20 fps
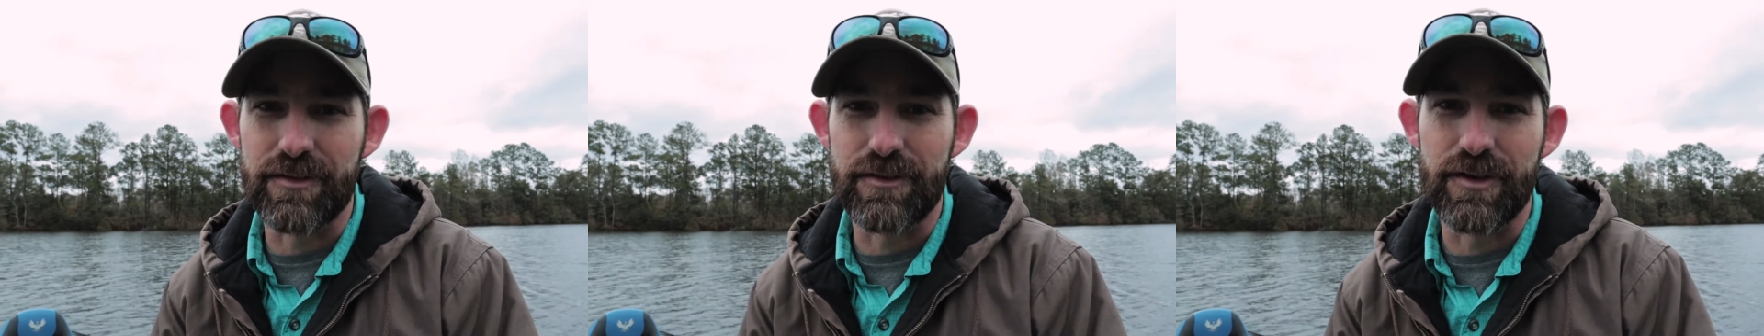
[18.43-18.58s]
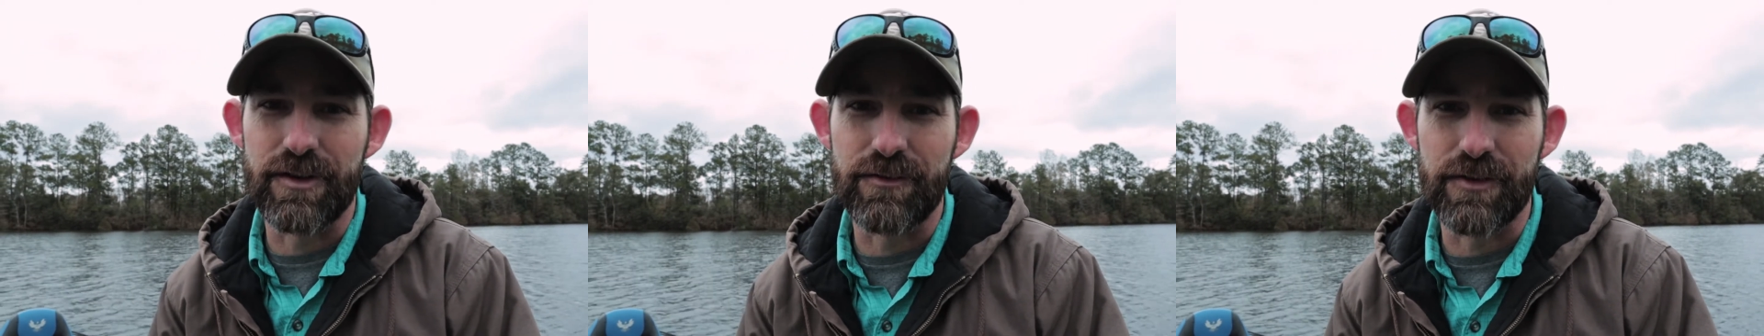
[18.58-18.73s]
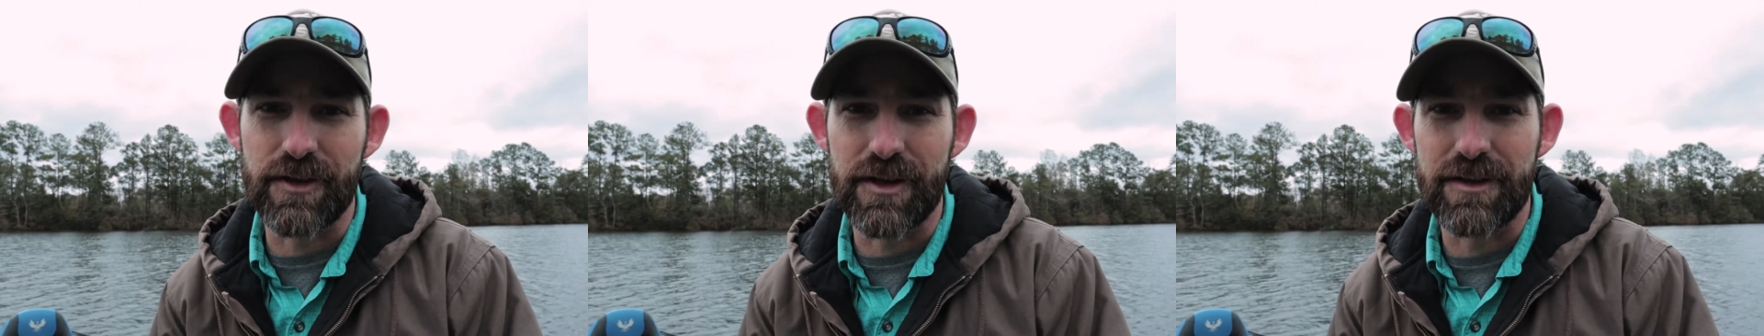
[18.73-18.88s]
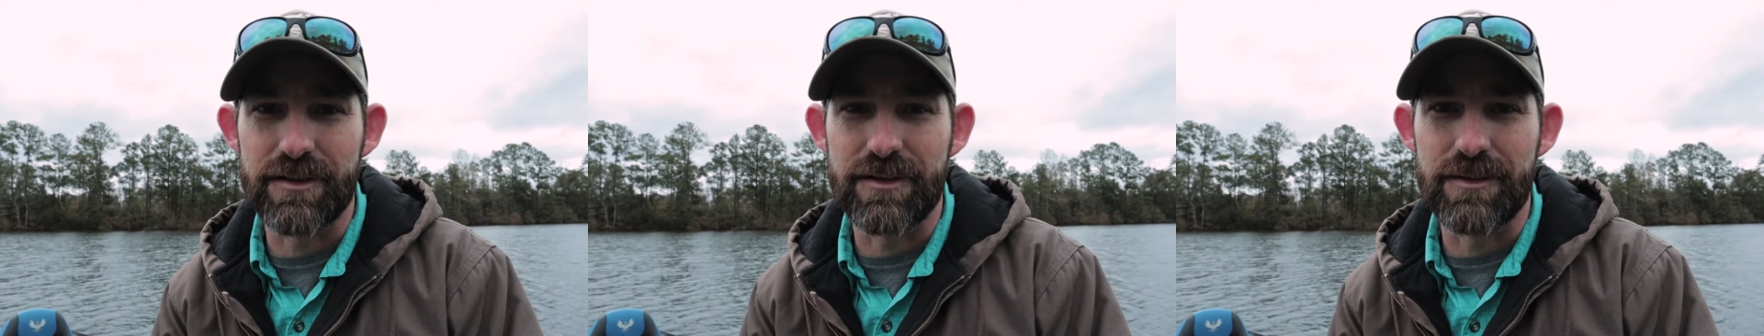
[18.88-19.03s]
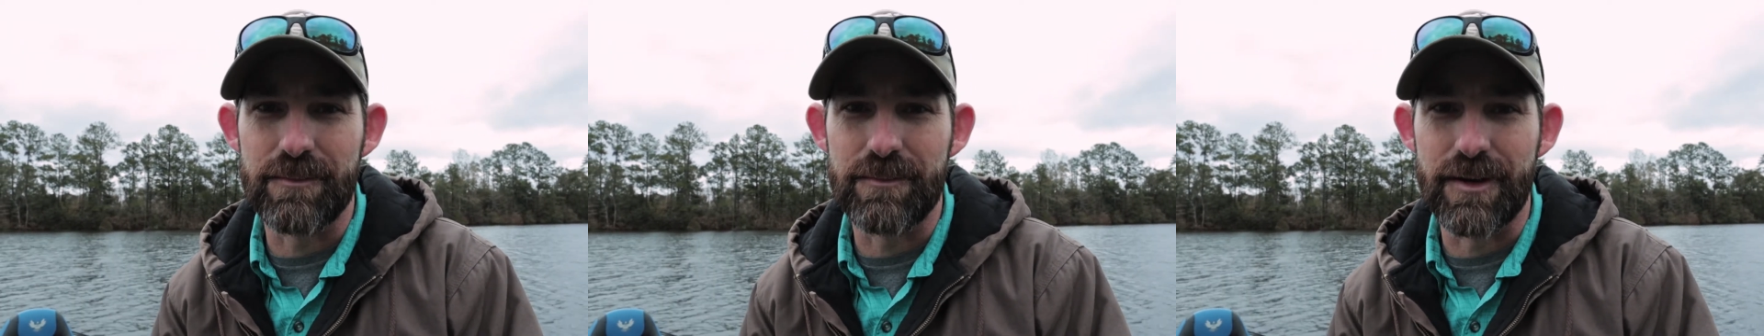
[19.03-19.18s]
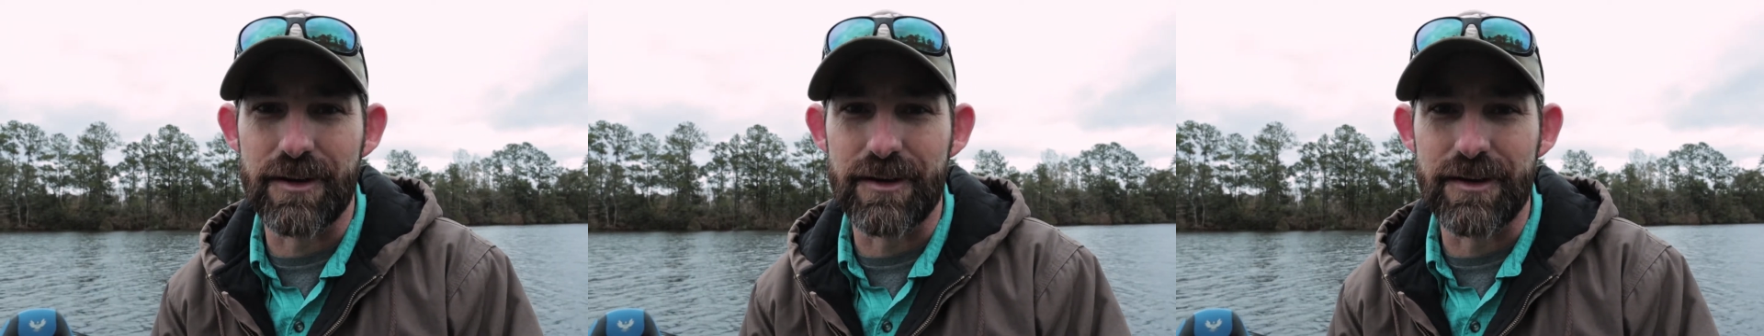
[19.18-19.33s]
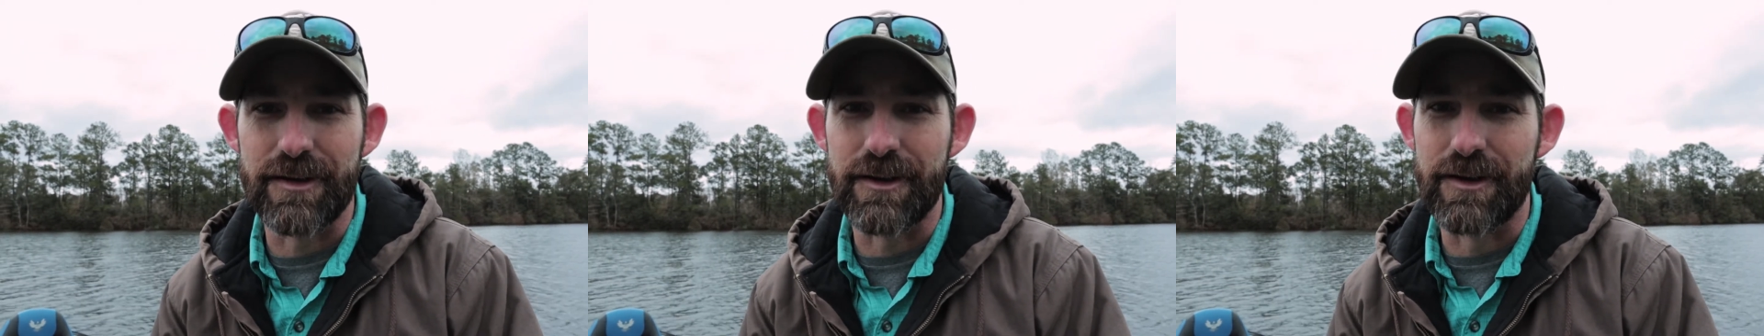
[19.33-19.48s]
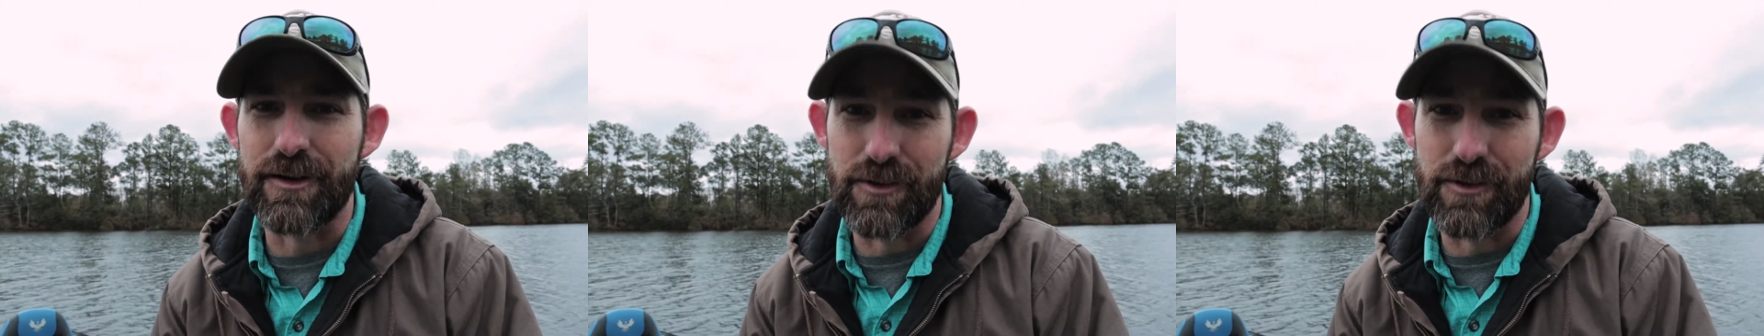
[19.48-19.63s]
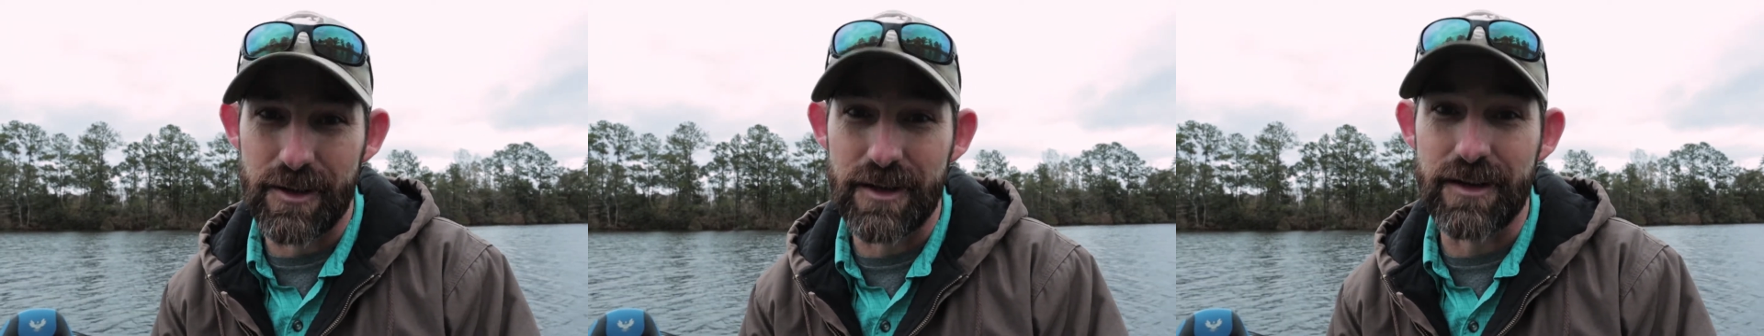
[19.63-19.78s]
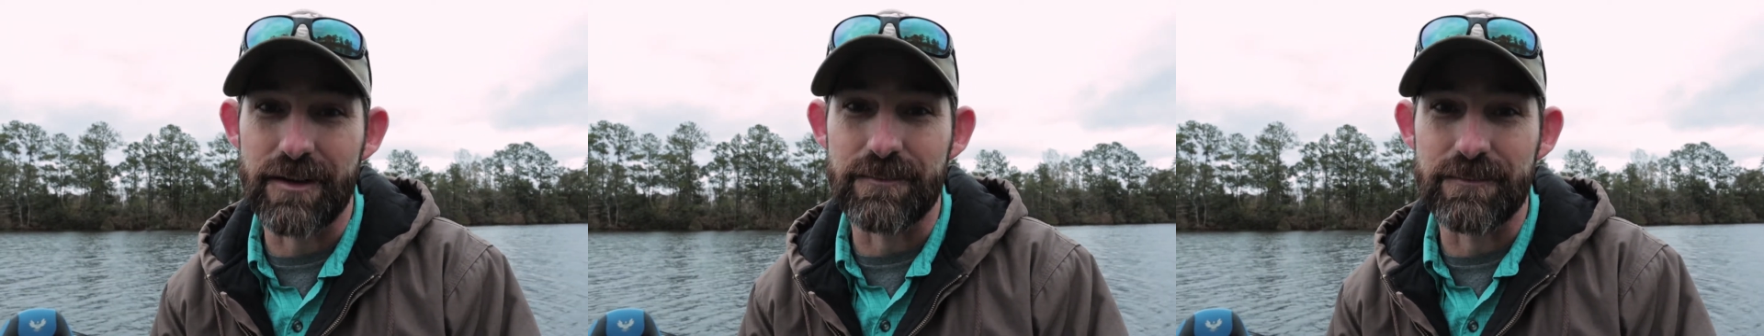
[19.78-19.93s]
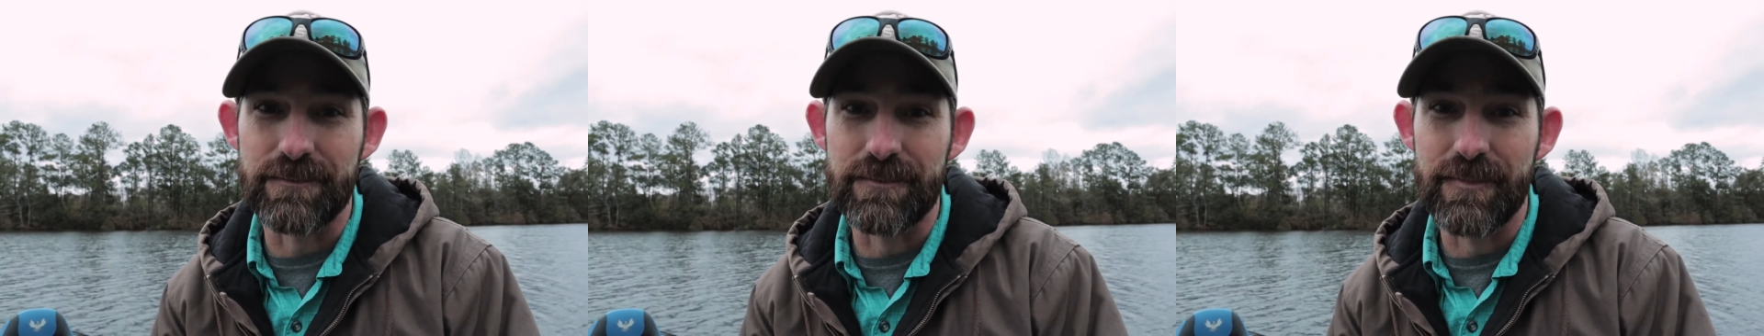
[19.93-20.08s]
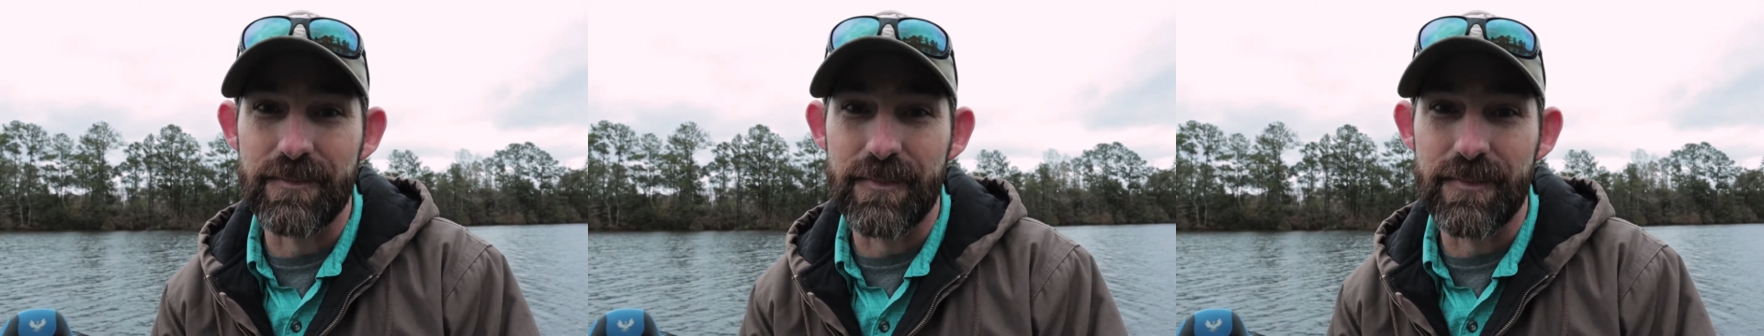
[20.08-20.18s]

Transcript: certificates and money to go get them.